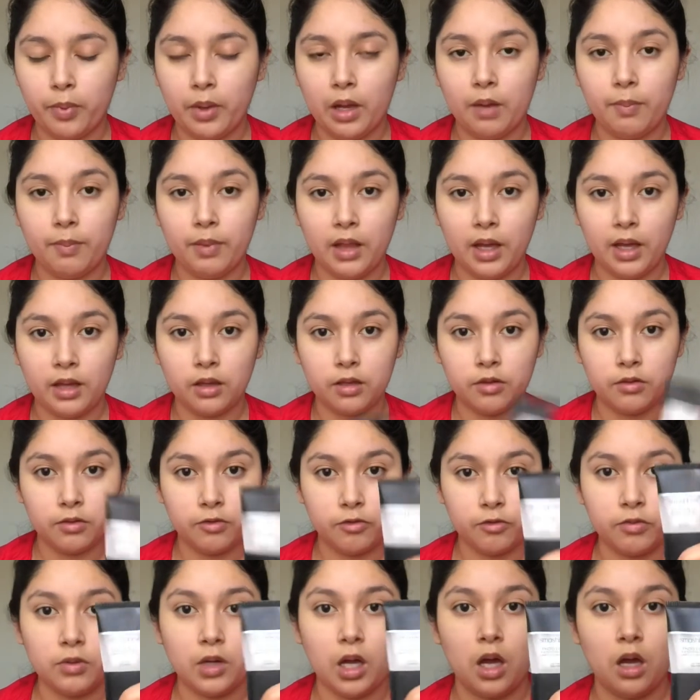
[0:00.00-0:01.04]
apply the
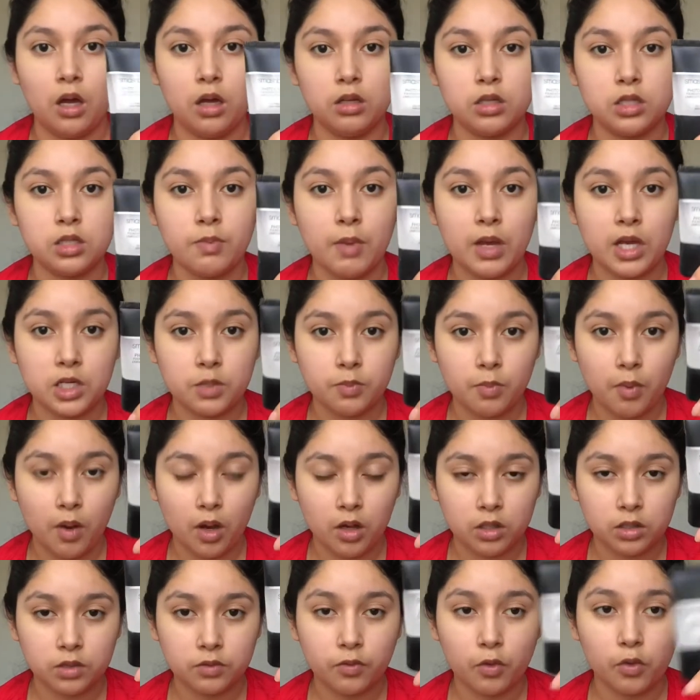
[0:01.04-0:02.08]

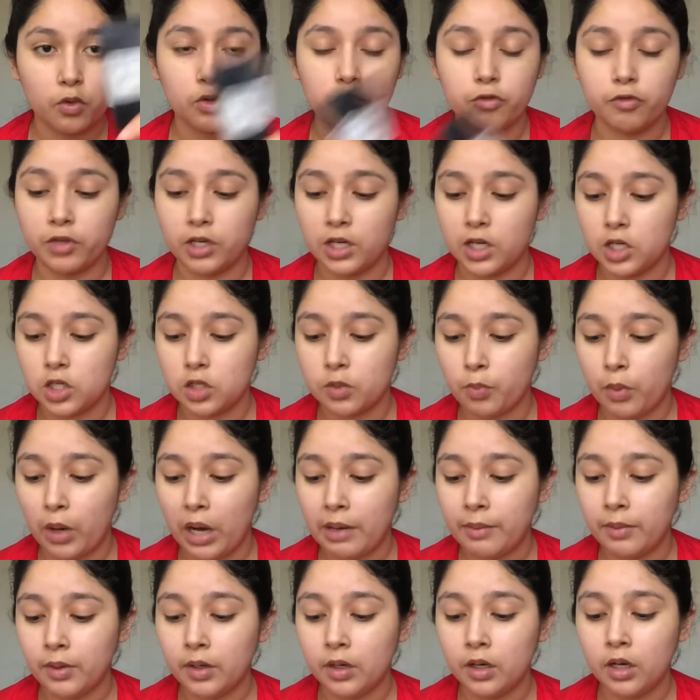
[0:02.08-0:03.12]
Smashbox Photo Finish
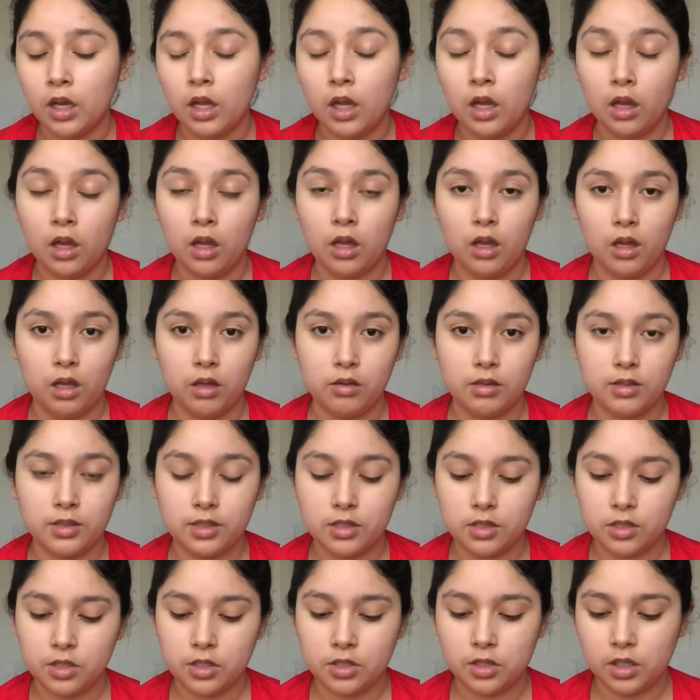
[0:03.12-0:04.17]
primer, and this
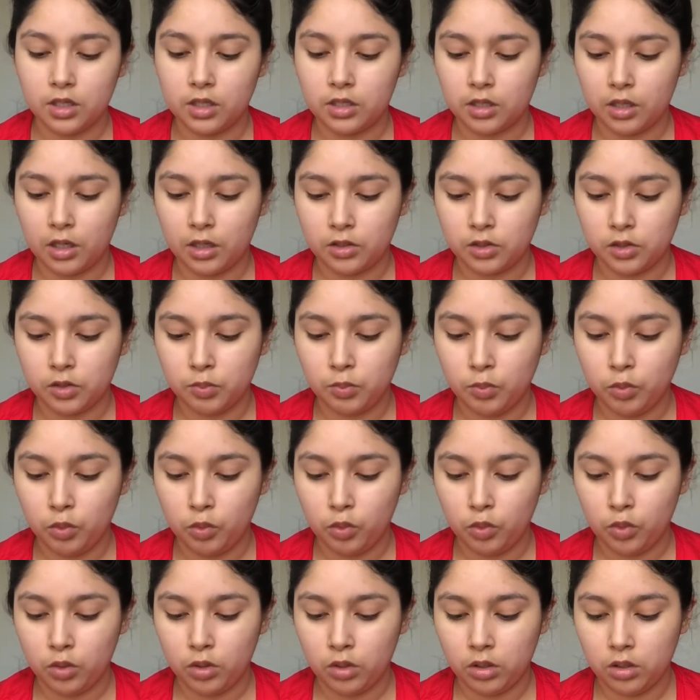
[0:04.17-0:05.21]
is just gonna kind of
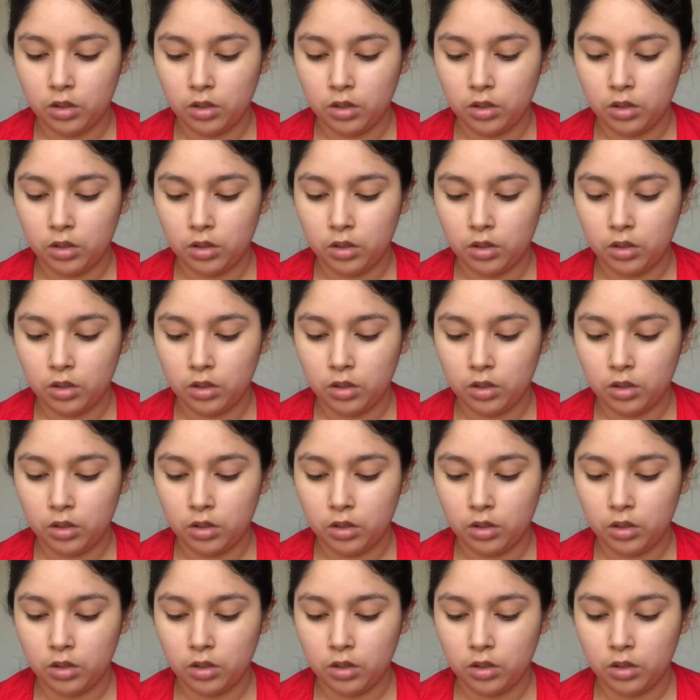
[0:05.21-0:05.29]
smooth